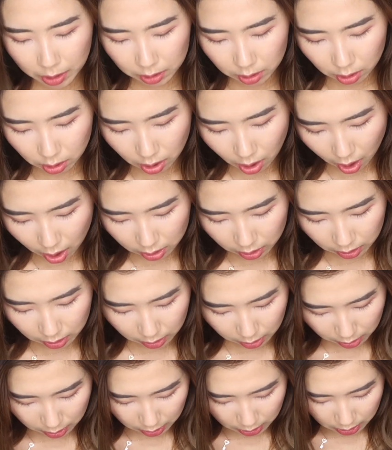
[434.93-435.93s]
but not
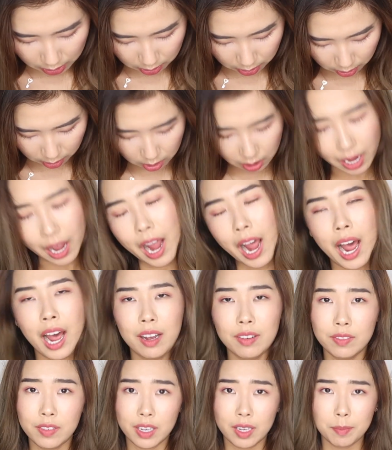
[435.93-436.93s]
least, I
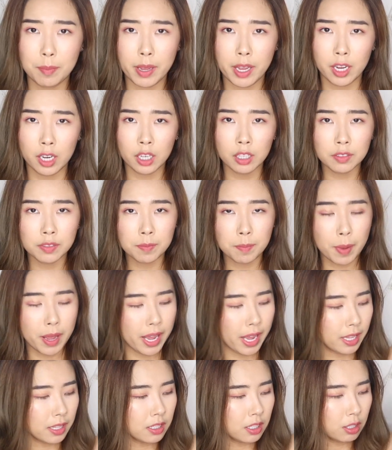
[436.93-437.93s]
have a pair of
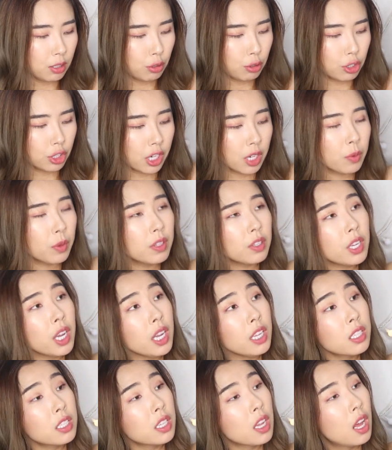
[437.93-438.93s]
pants to share with you
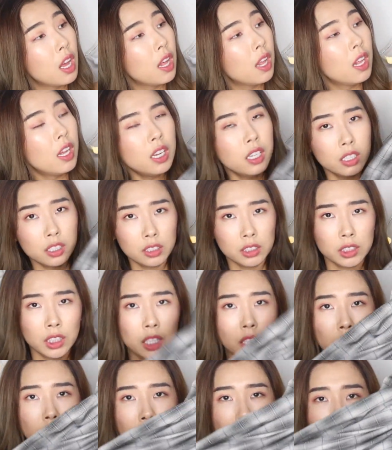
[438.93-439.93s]
guys.
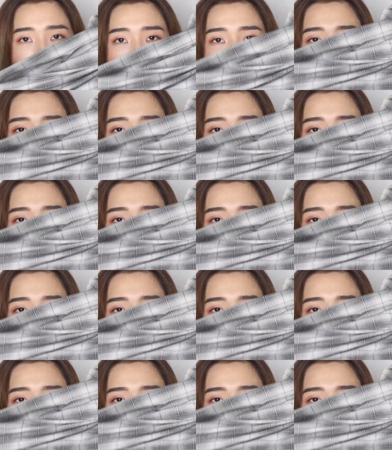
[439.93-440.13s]
So